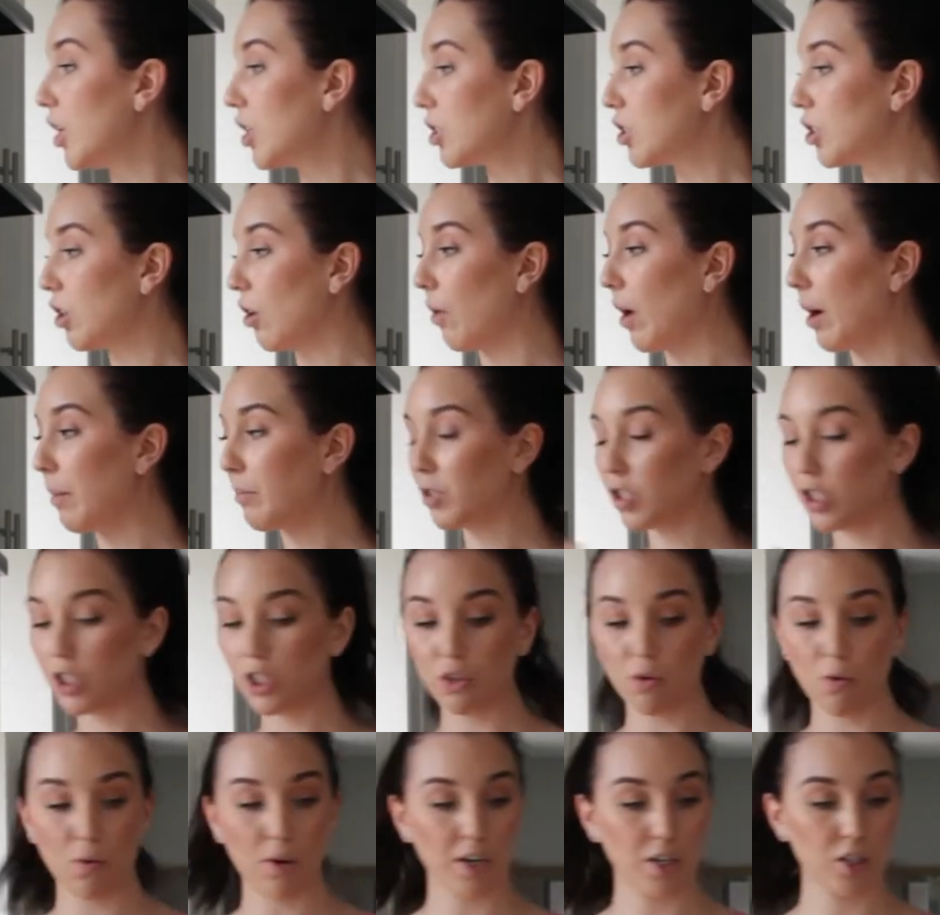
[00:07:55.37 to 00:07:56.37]
So I'm just
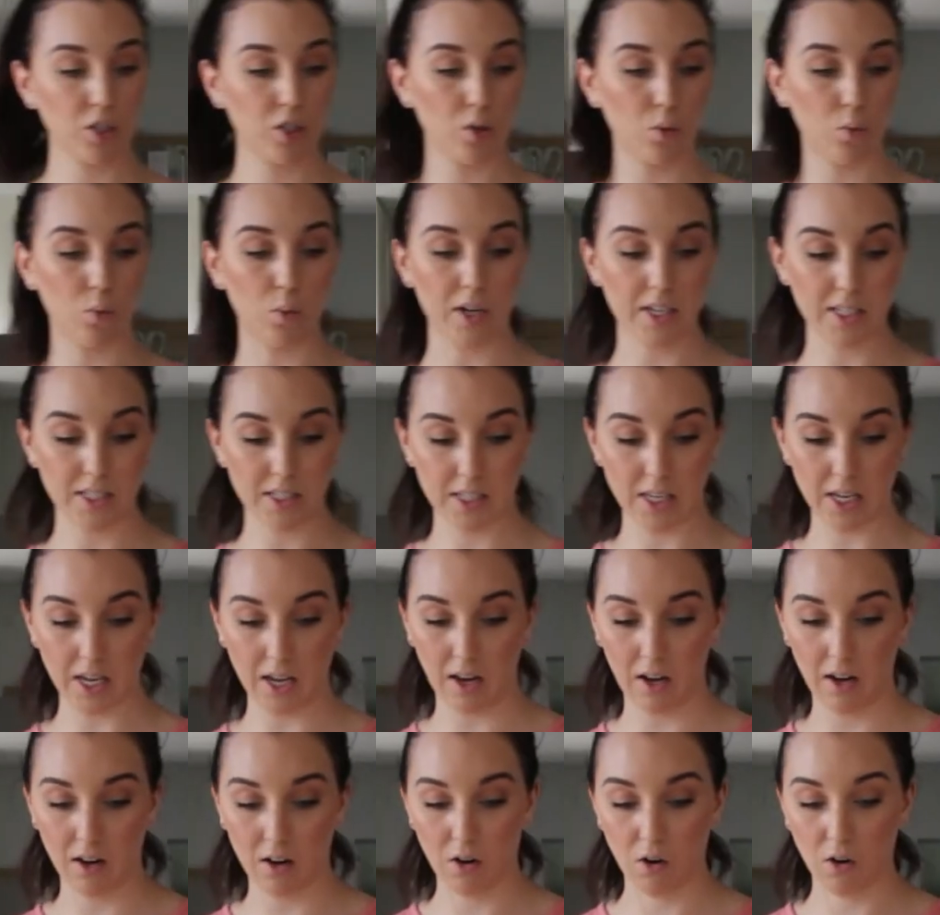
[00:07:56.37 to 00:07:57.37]
going to whisk
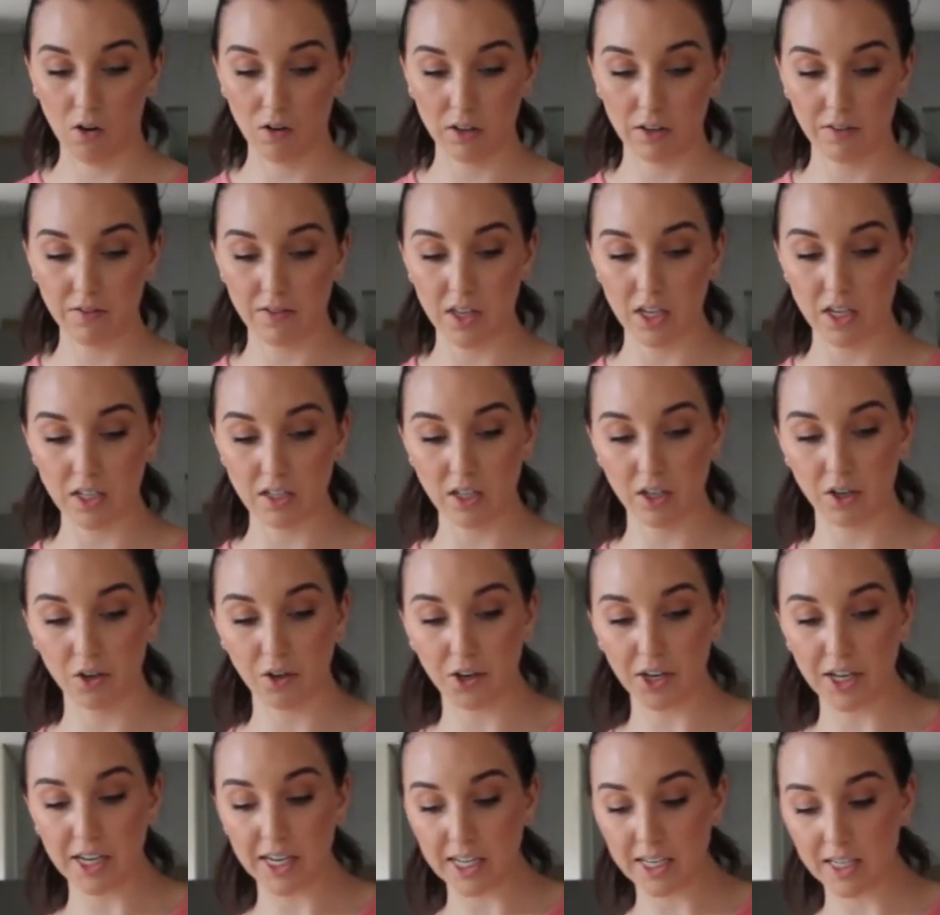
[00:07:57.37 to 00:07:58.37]
in all of these
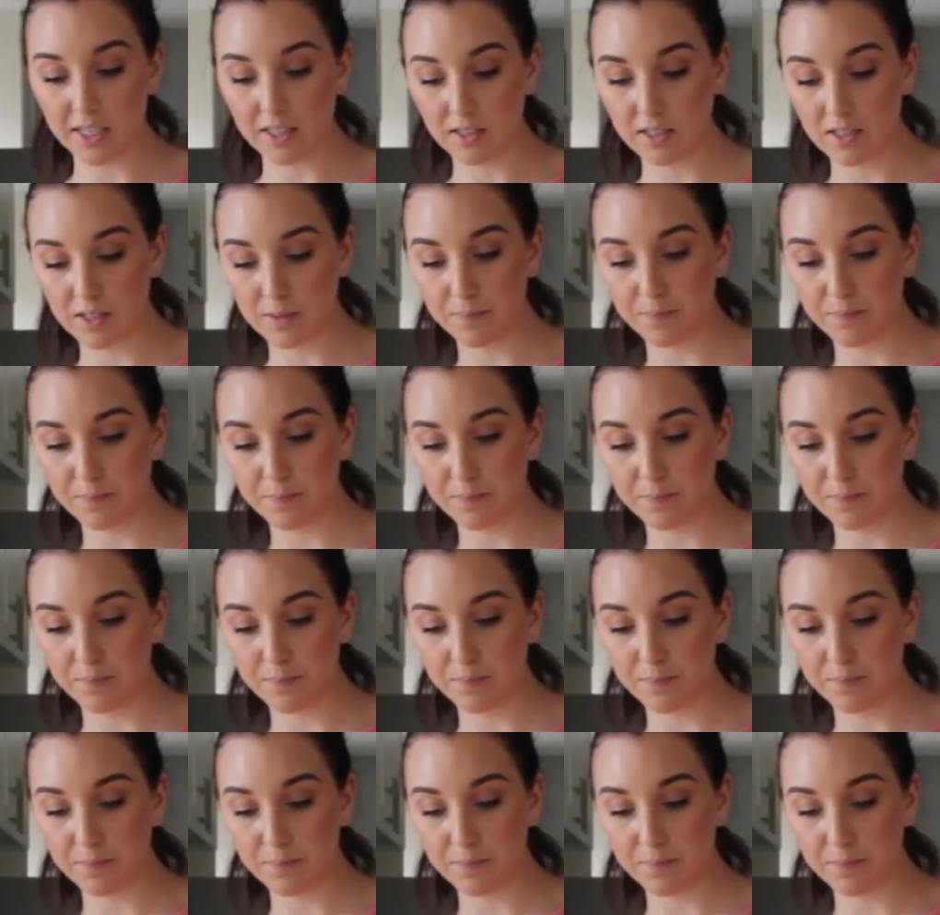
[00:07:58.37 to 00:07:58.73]
ingredients